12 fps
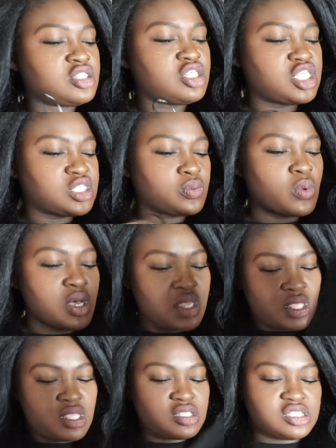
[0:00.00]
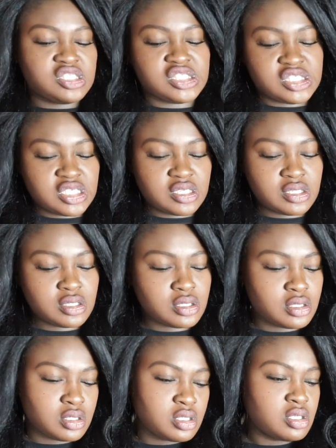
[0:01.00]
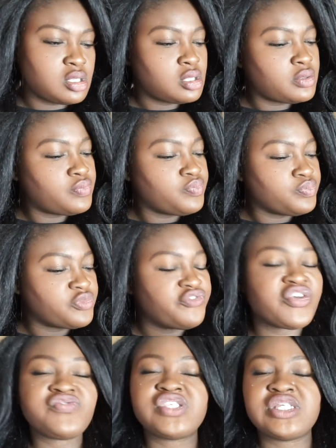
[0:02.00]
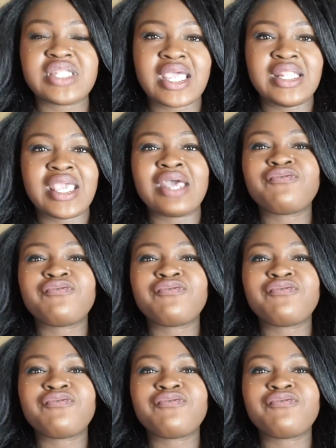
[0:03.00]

this was 15.90